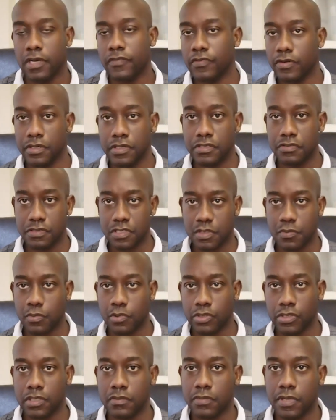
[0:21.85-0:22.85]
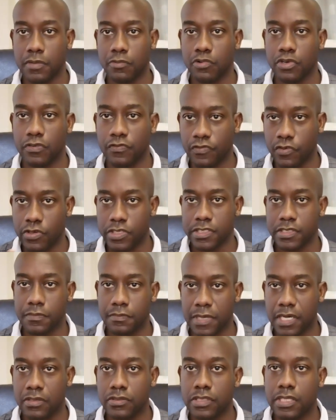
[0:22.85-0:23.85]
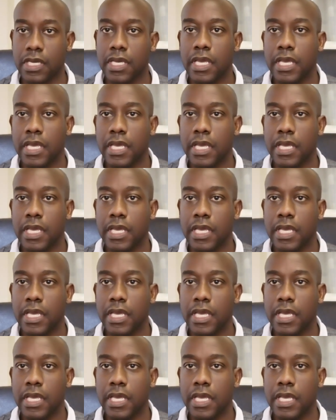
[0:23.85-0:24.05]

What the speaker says: I've already responded, but I'm going to voice them out.